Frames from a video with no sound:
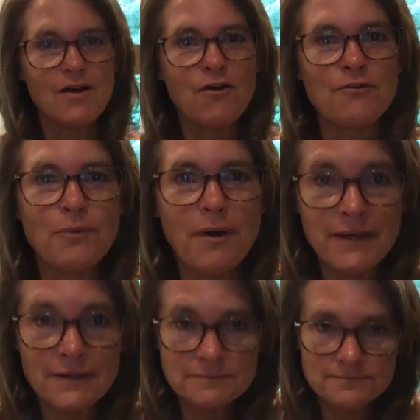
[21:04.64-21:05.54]

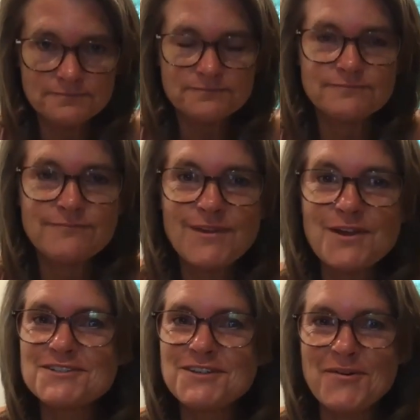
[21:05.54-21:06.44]
Overwhelming.
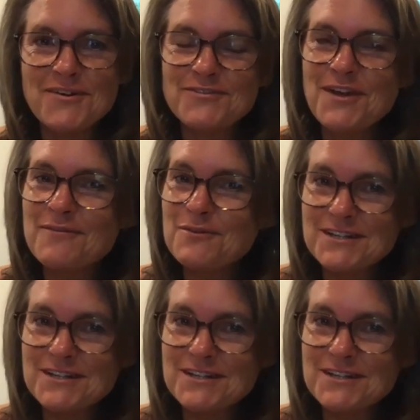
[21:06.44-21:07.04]
So if you have